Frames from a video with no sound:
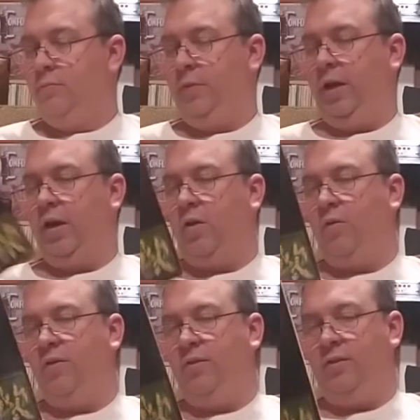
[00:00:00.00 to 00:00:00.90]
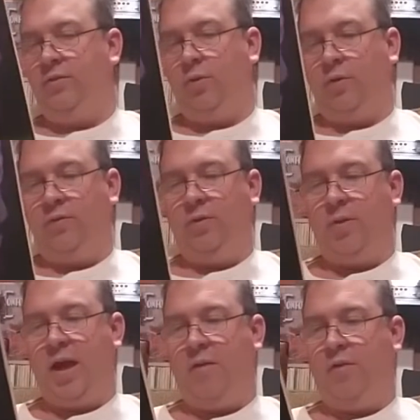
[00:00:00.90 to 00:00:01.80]
you know, this sort of seemed
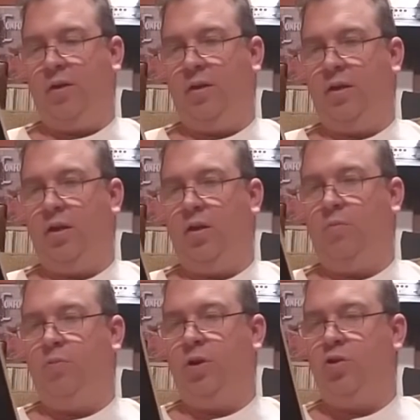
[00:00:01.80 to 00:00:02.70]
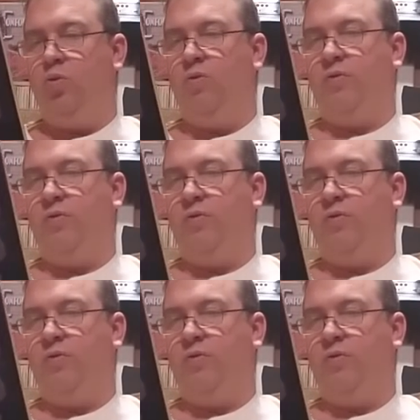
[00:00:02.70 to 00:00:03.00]
to have a pretty cool